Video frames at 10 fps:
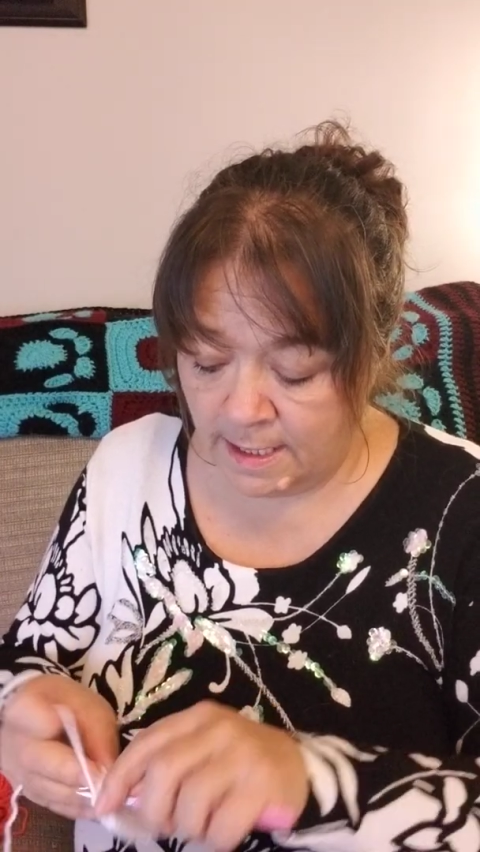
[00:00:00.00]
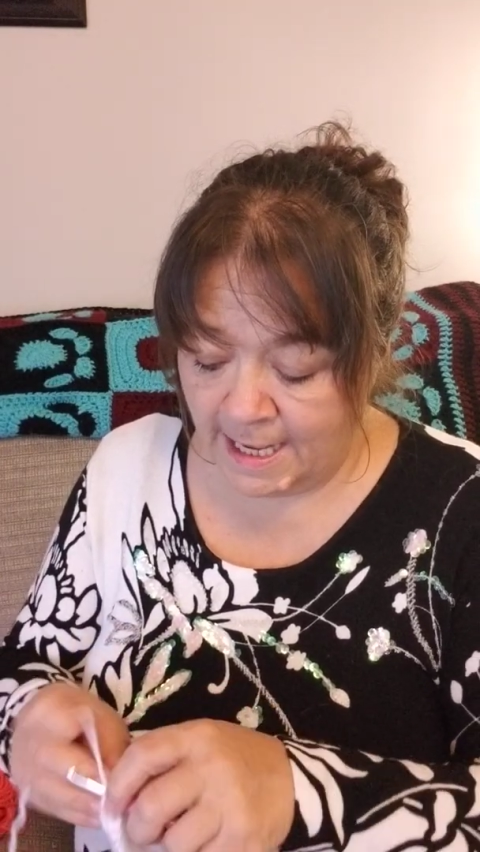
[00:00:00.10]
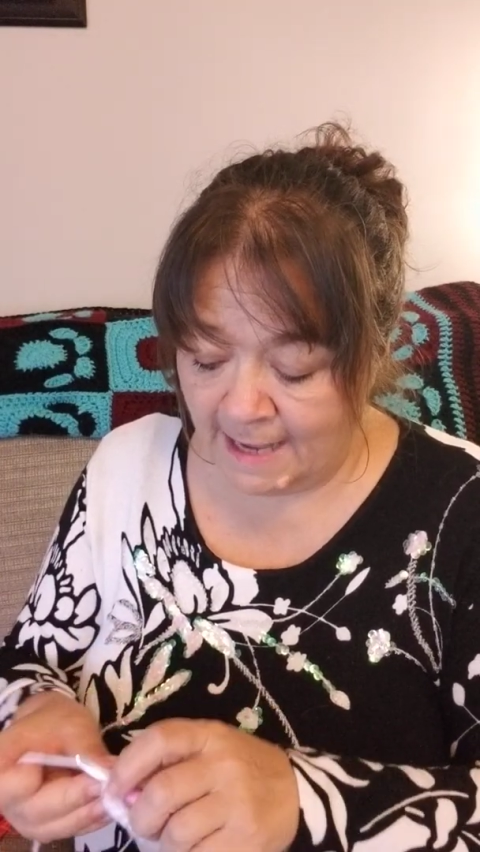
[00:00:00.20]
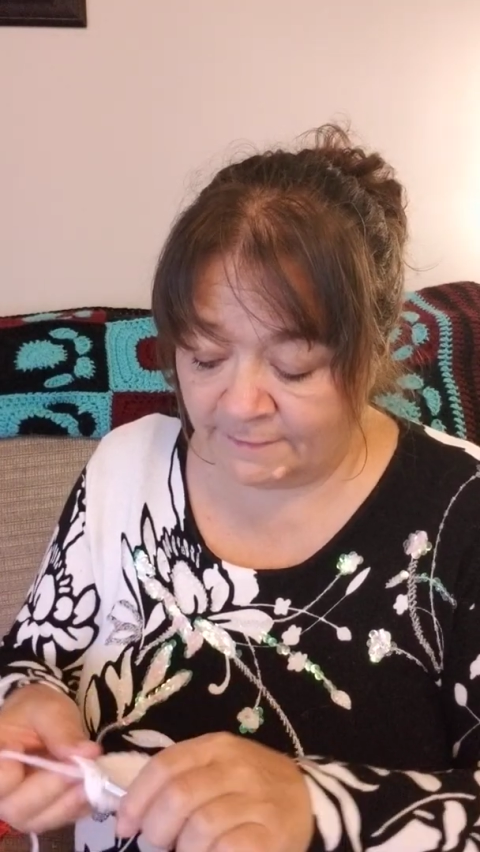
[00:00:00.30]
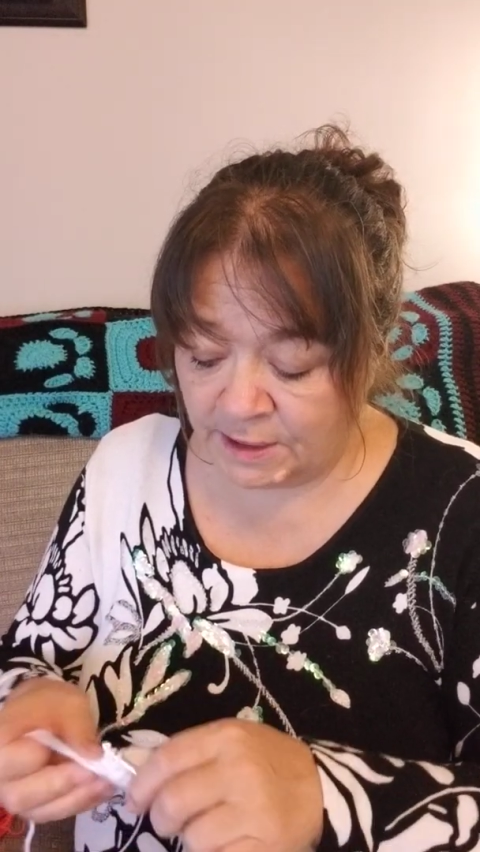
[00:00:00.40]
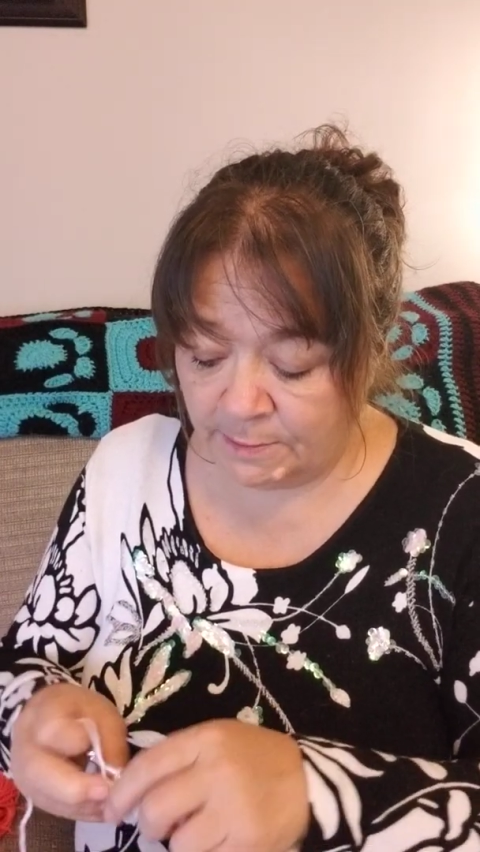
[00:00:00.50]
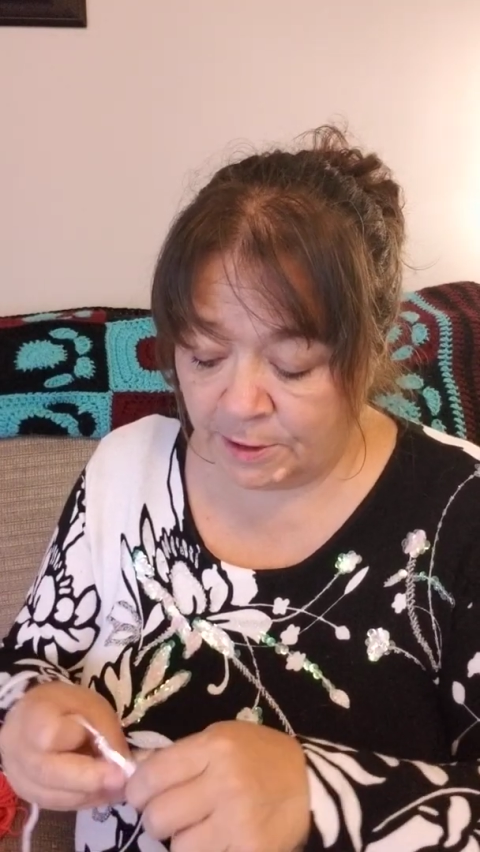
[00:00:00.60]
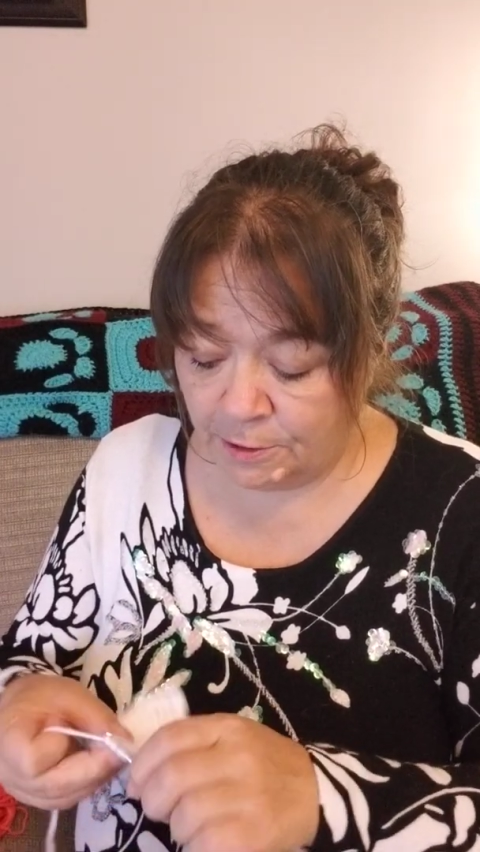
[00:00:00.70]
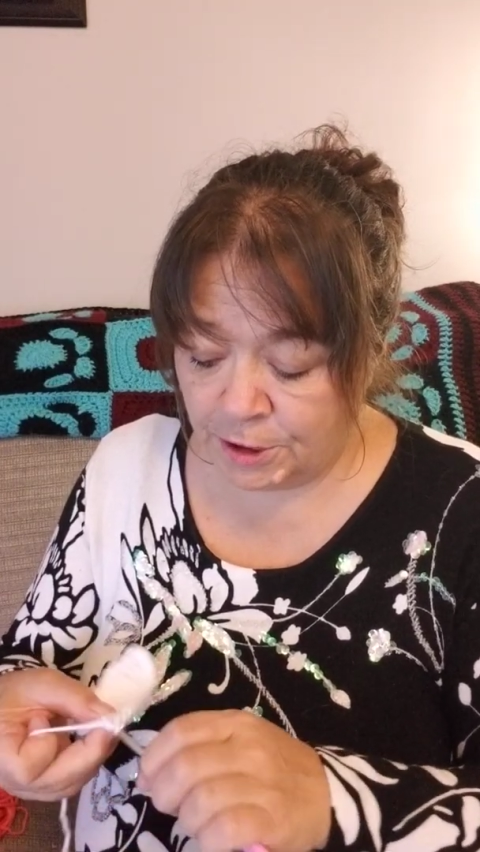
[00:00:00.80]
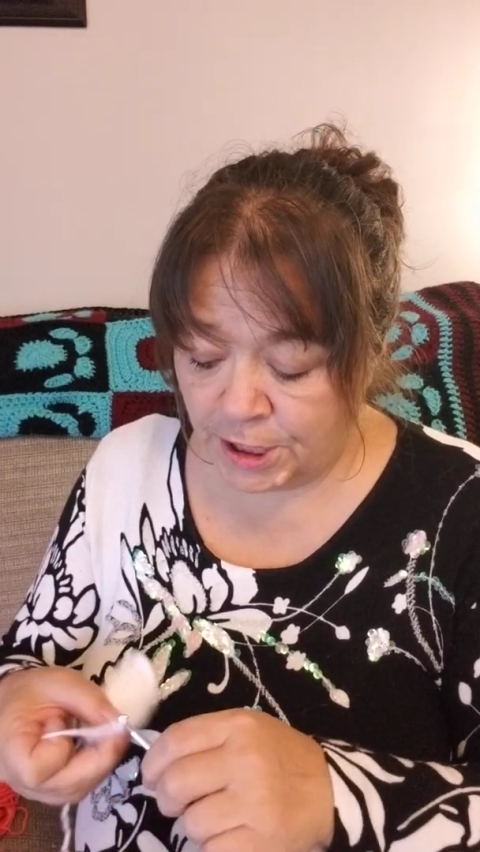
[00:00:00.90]
half double
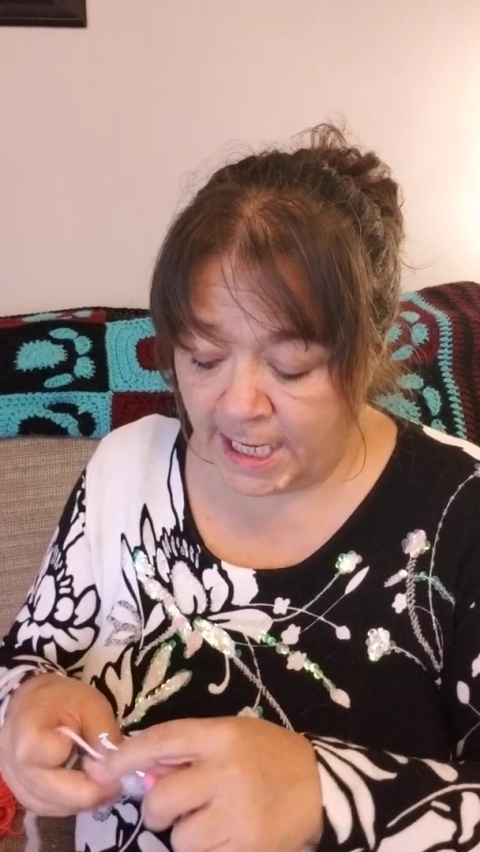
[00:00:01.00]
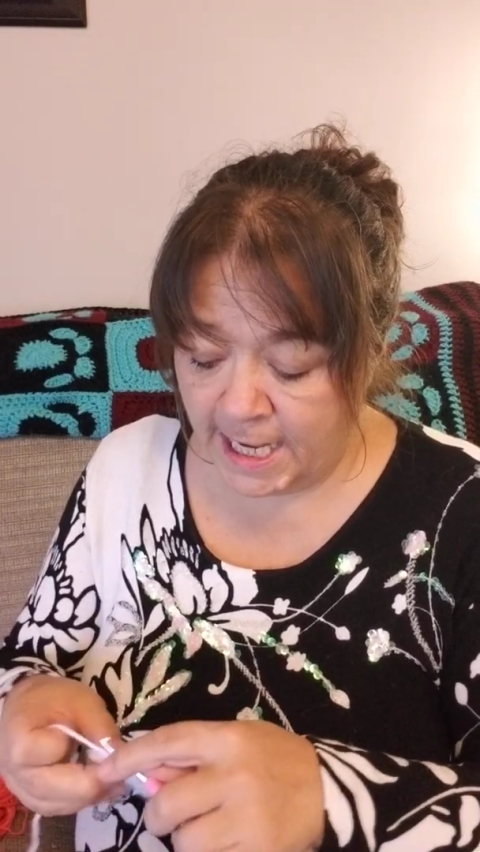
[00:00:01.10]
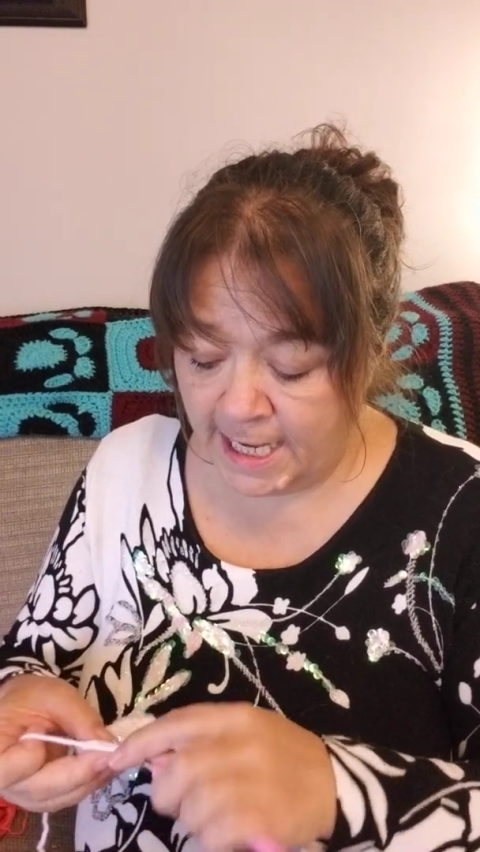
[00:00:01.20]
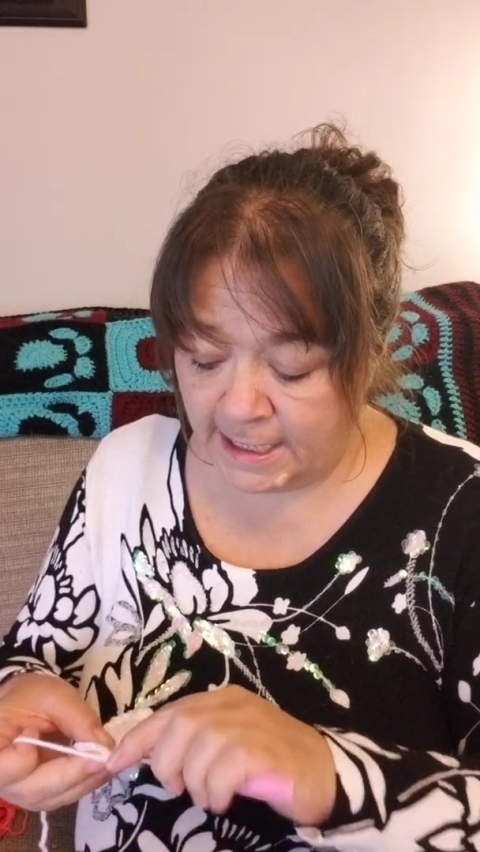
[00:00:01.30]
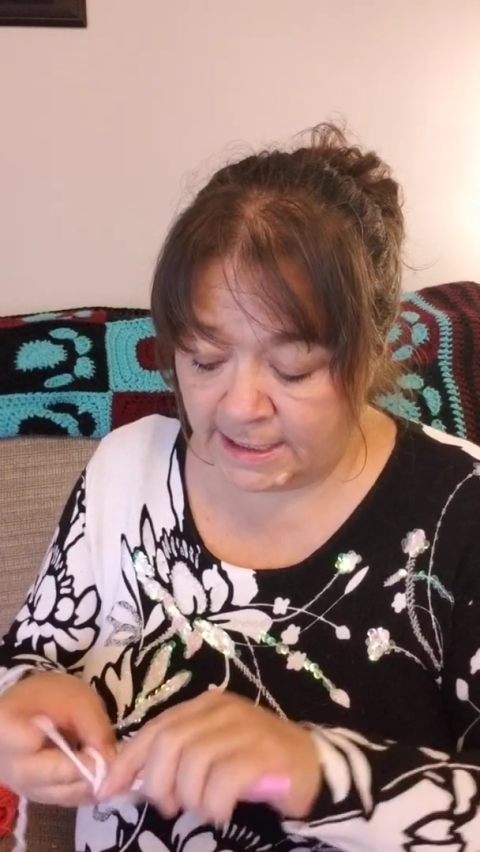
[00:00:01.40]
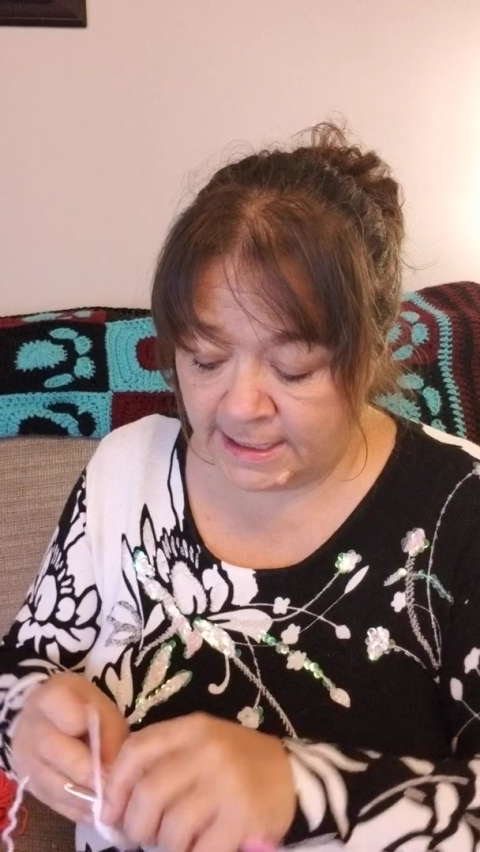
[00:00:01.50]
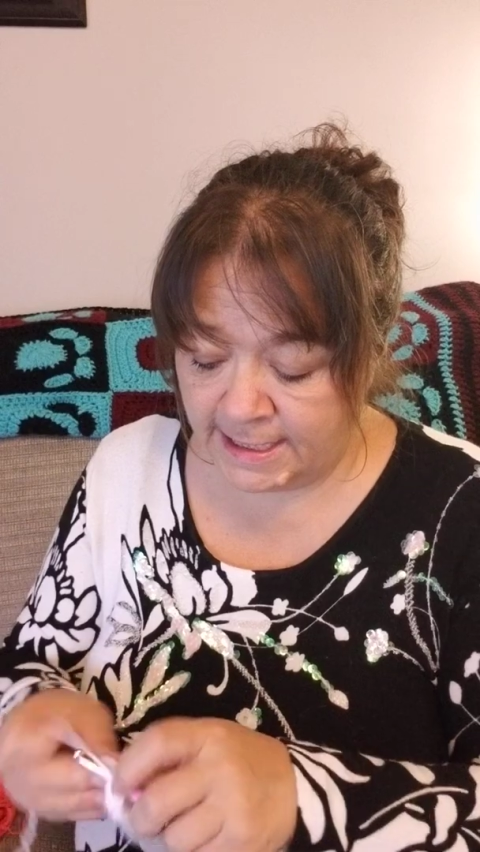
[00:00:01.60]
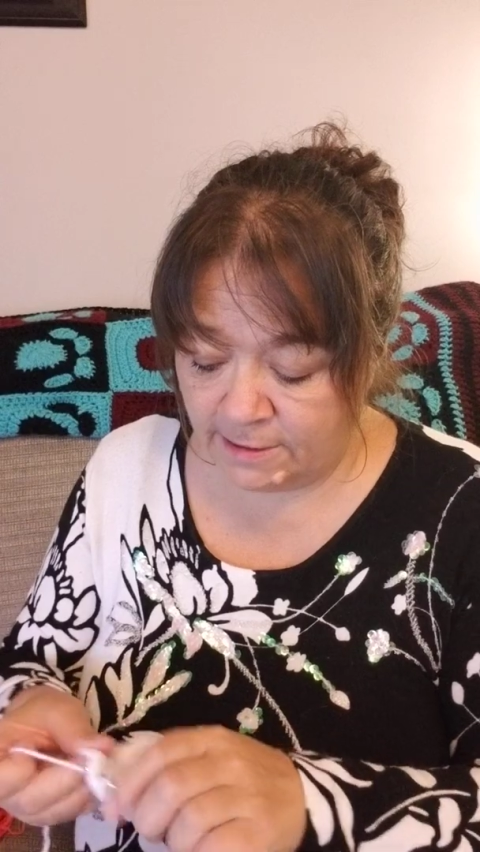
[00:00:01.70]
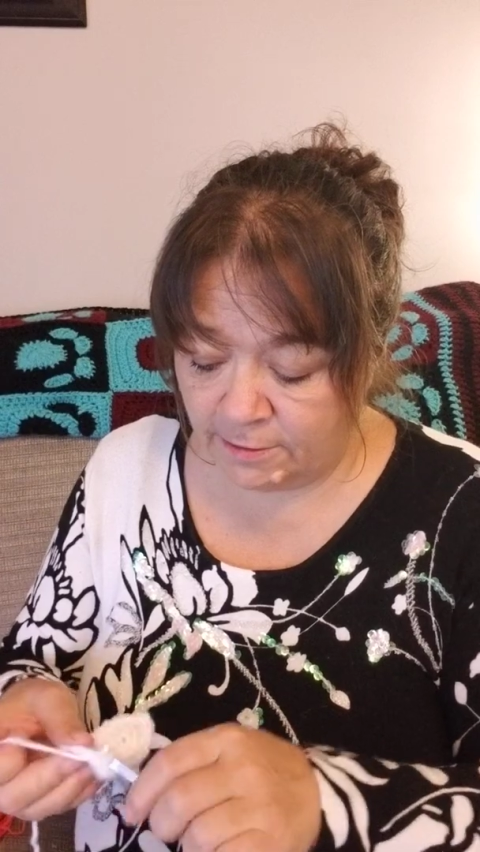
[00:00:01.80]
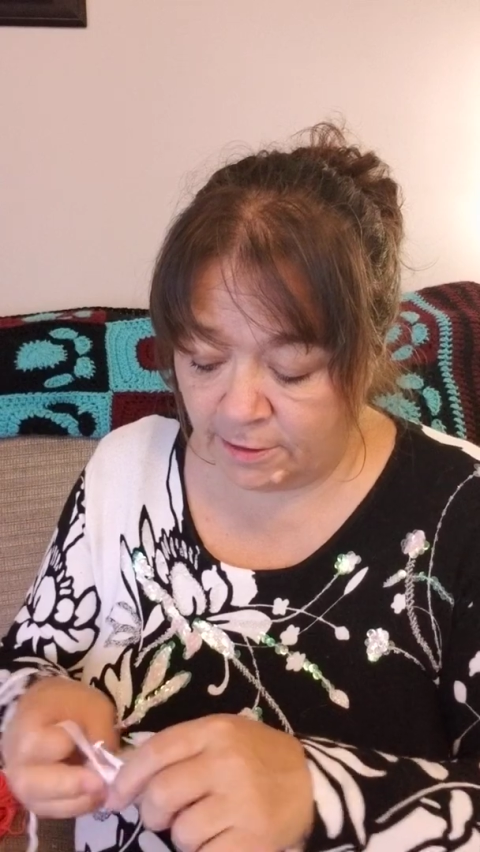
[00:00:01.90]
crochet,
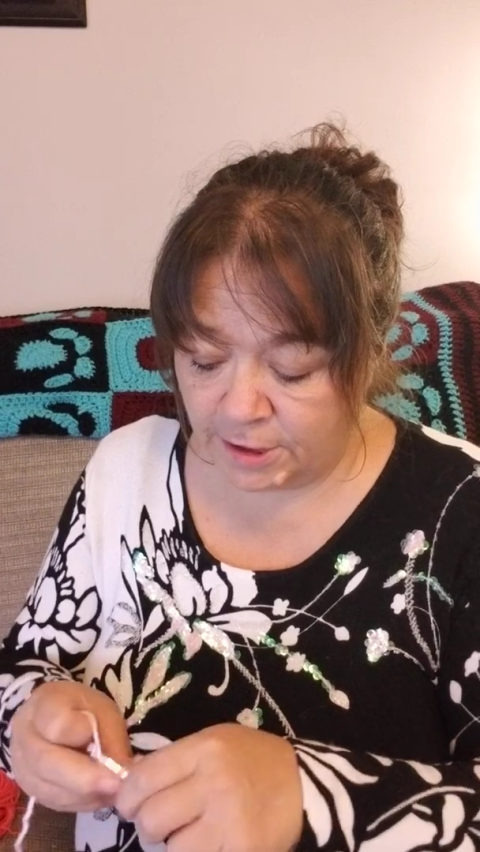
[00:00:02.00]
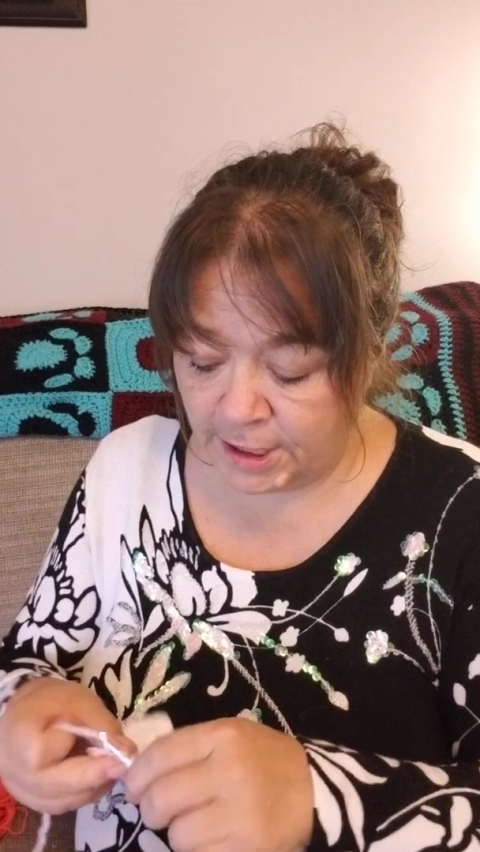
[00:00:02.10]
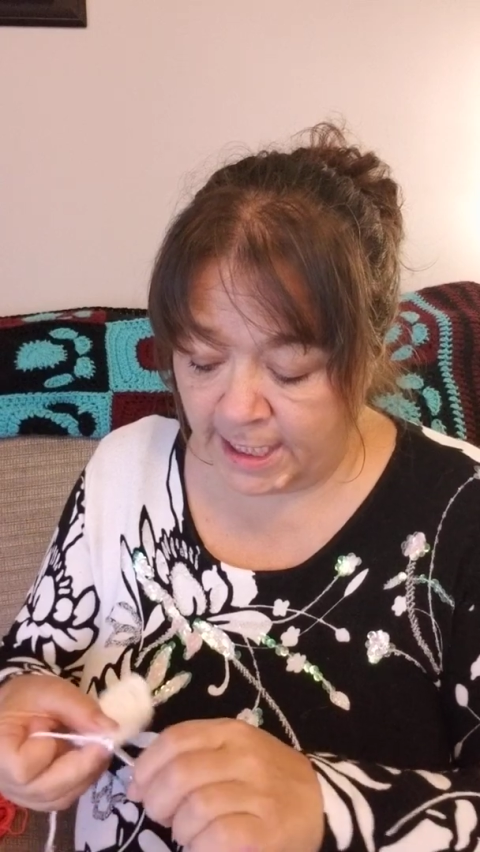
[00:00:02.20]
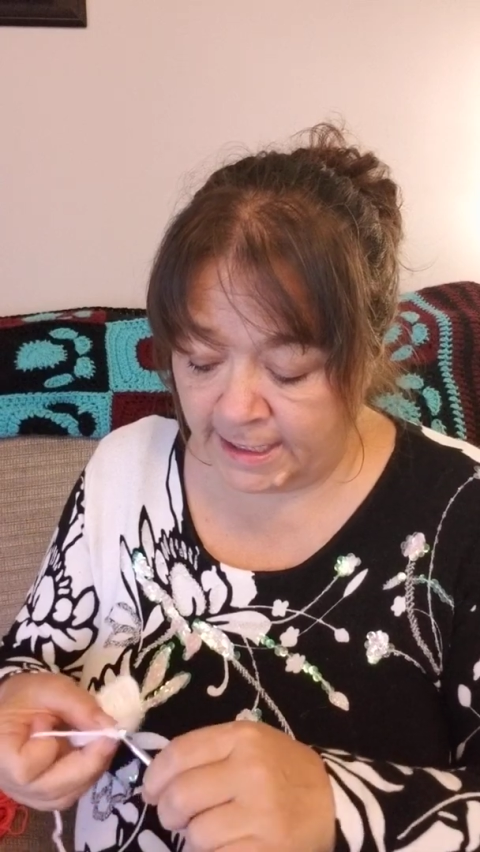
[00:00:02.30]
single crochet.